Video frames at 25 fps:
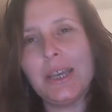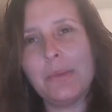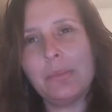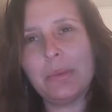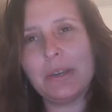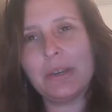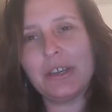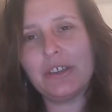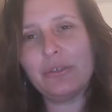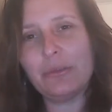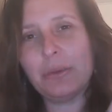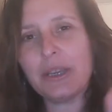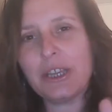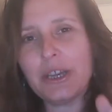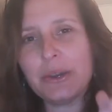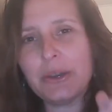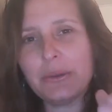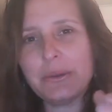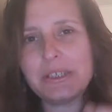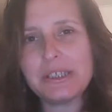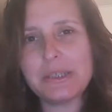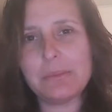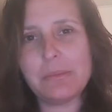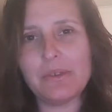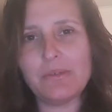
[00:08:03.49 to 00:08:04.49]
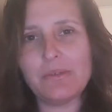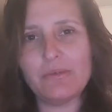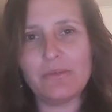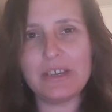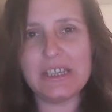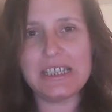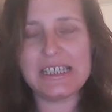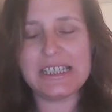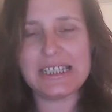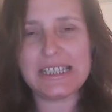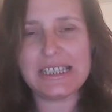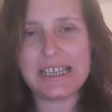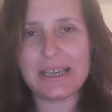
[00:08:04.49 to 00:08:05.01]
But if we're going to be
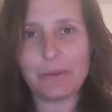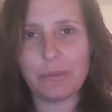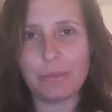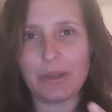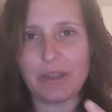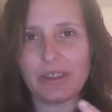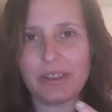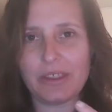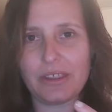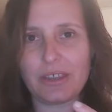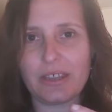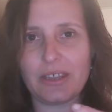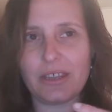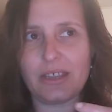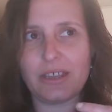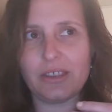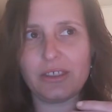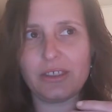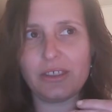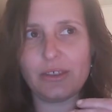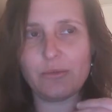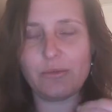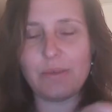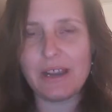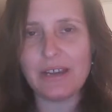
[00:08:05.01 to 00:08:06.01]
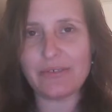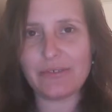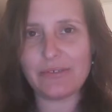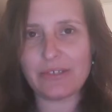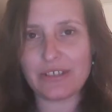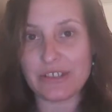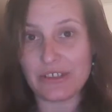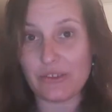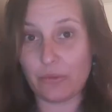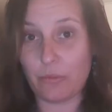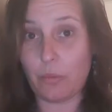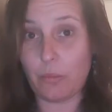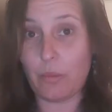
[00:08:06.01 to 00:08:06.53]
reading that with the
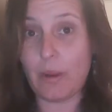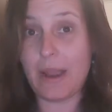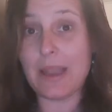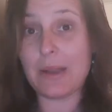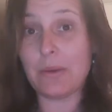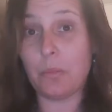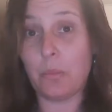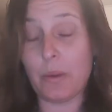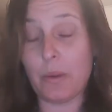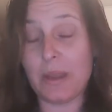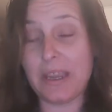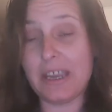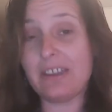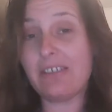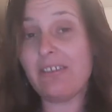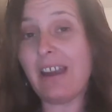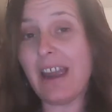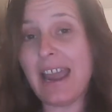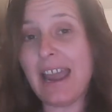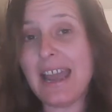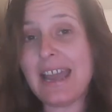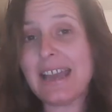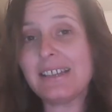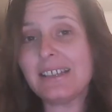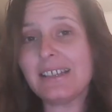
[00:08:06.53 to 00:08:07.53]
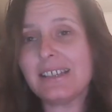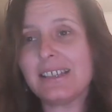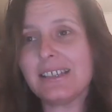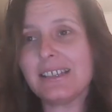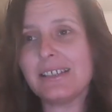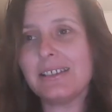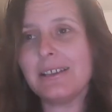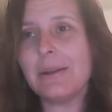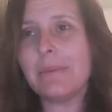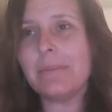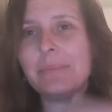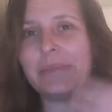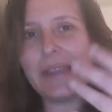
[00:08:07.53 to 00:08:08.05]
relevance of where we're at,
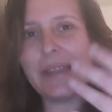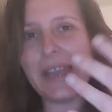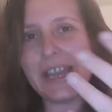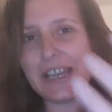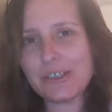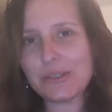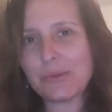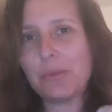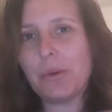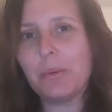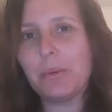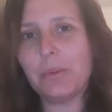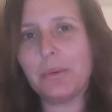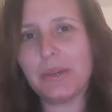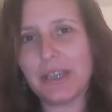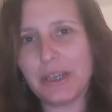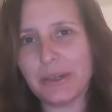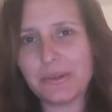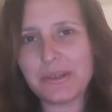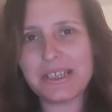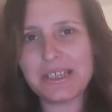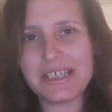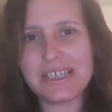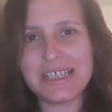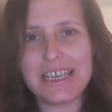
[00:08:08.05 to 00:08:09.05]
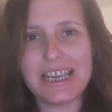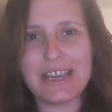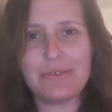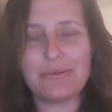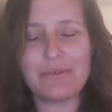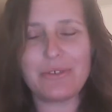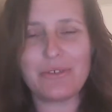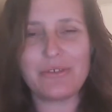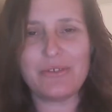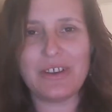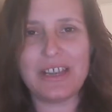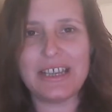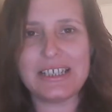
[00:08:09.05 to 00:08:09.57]
that's what we're going to get
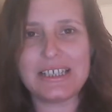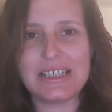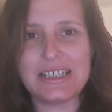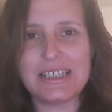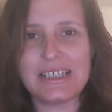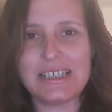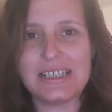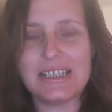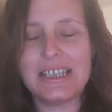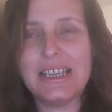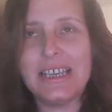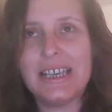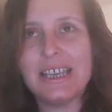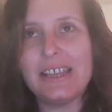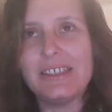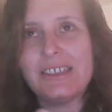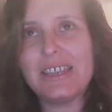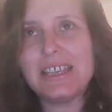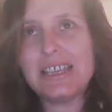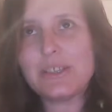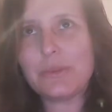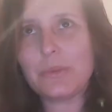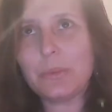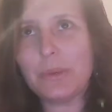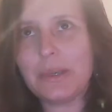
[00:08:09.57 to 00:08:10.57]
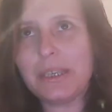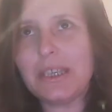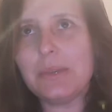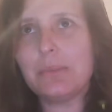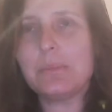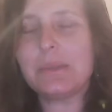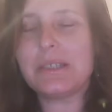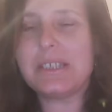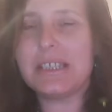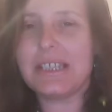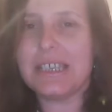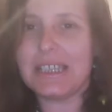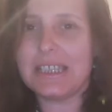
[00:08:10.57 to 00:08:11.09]
reflected. This week in
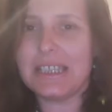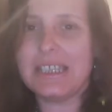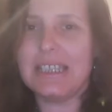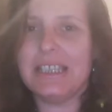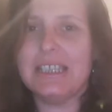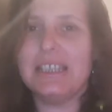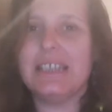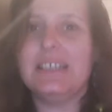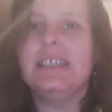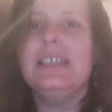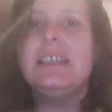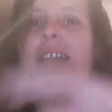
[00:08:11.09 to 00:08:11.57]
particular,